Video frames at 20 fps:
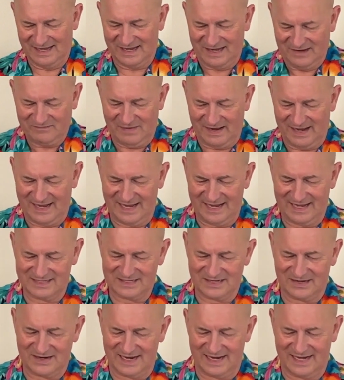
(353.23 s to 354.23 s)
If my hands
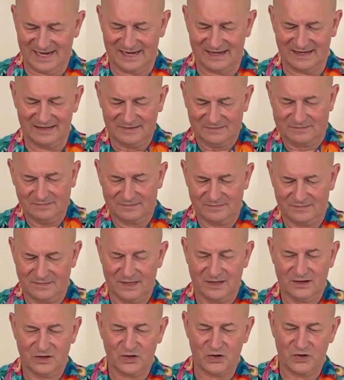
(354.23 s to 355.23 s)
are getting
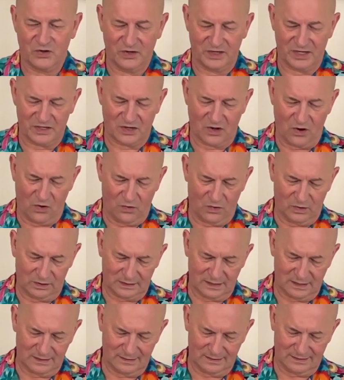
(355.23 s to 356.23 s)
good and cold,